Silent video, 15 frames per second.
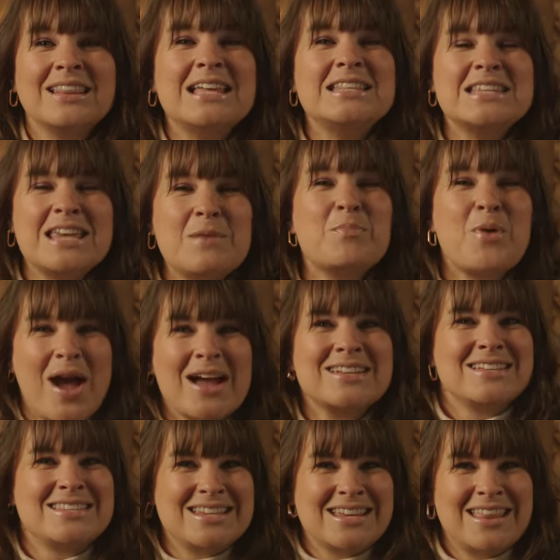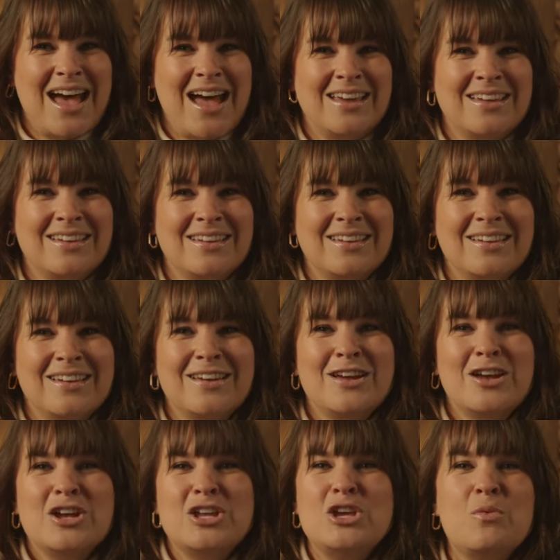Let's keep practicing that.
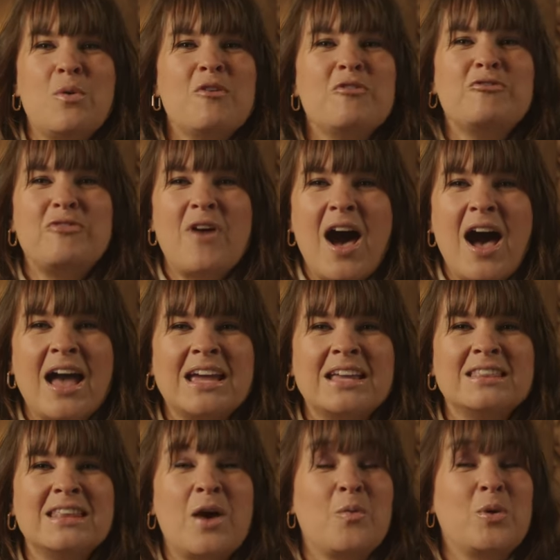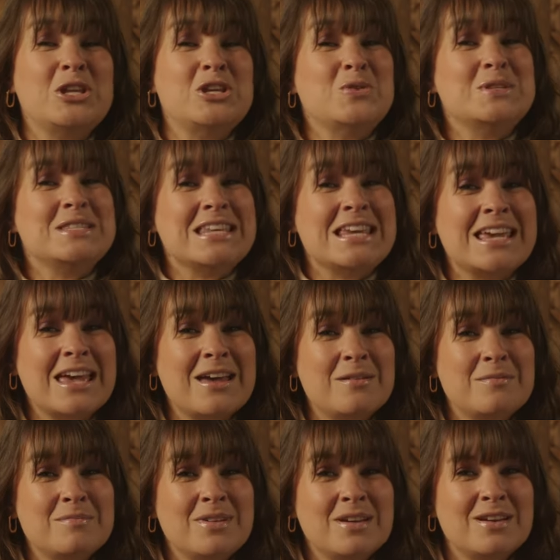You will find that when you seek
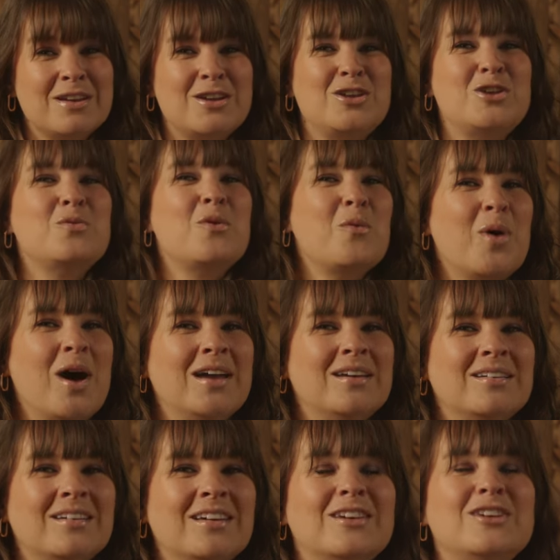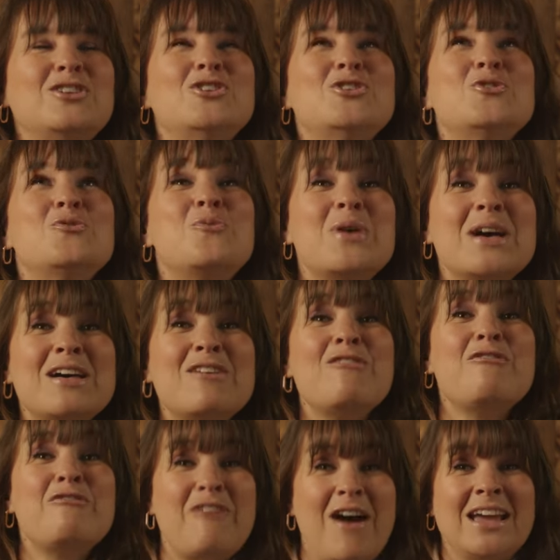him, you will what? You
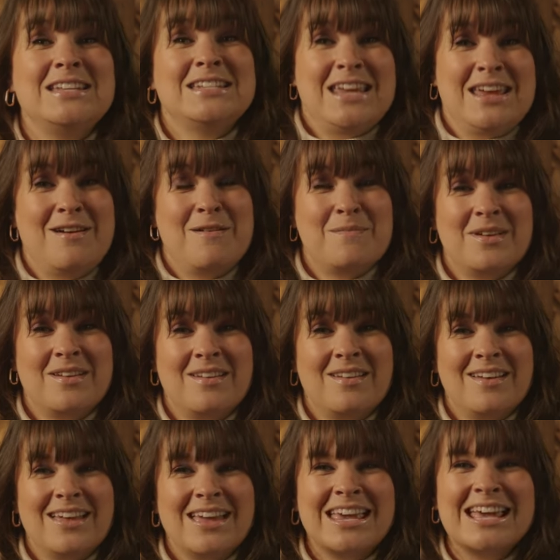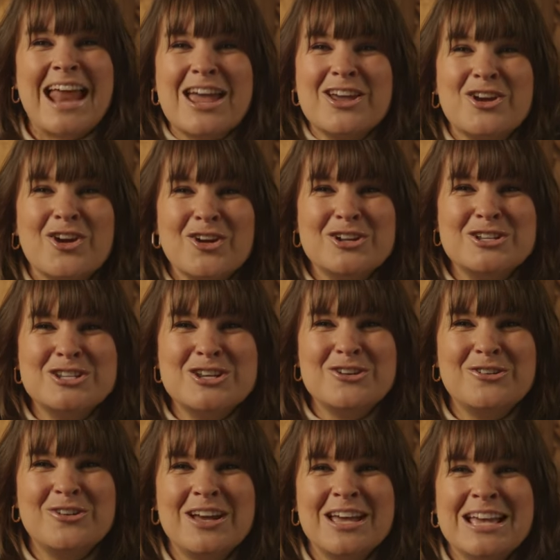will find him. Can I encourage
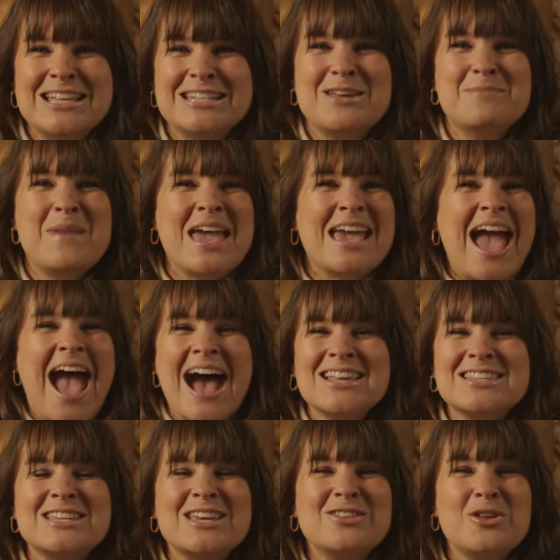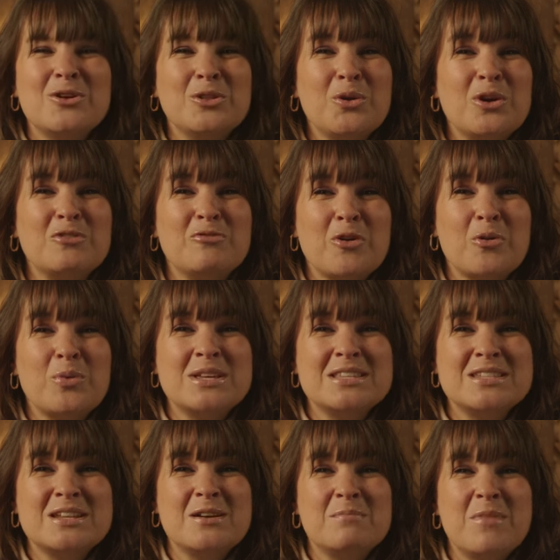you to make asking the Lord for
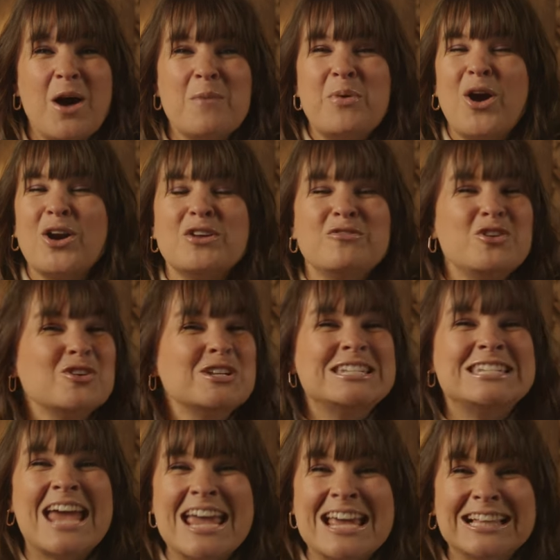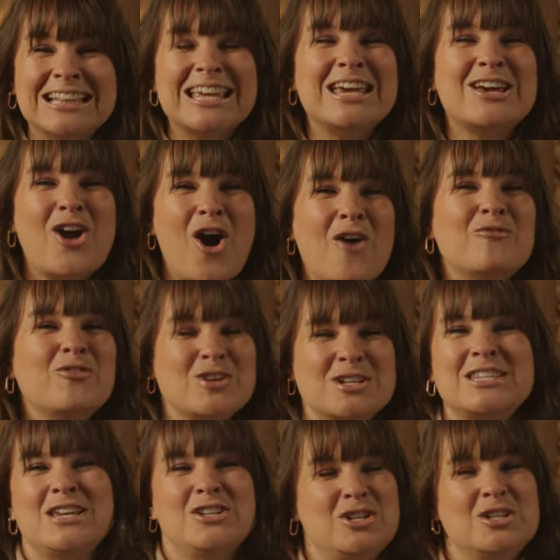wisdom a part of your daily
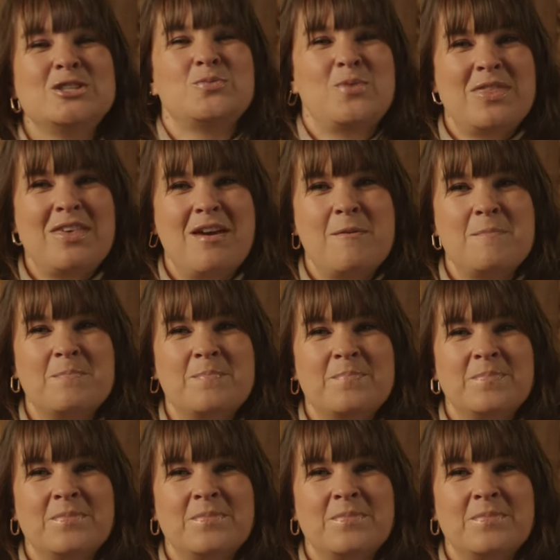conversations with him?